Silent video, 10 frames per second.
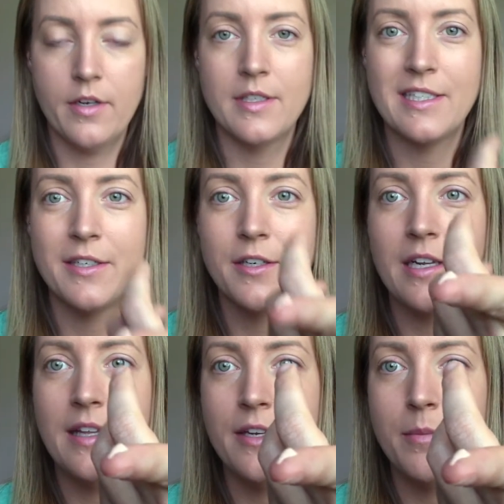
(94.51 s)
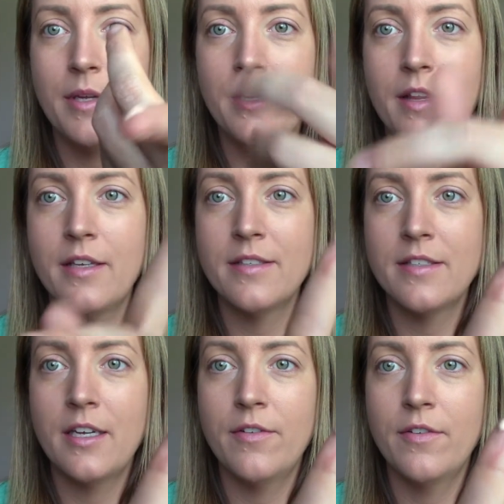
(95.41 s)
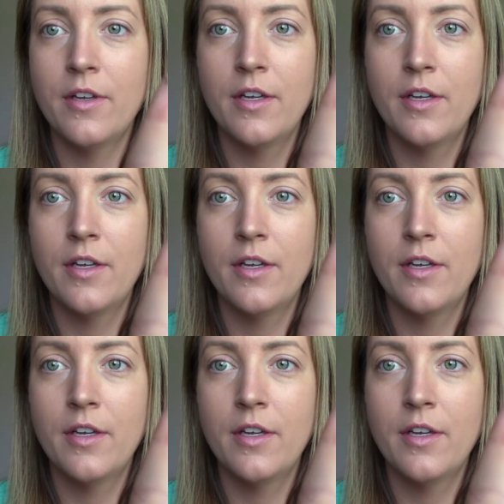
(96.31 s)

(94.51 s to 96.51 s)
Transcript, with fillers: because I heard a little bit of this stuff.